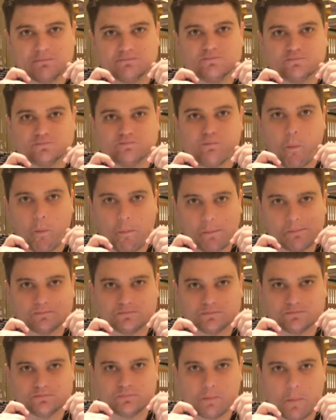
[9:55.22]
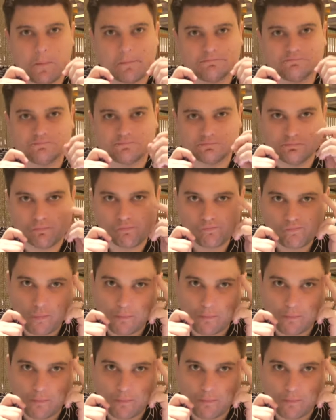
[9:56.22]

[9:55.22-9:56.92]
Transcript: Yeah. So I don't, I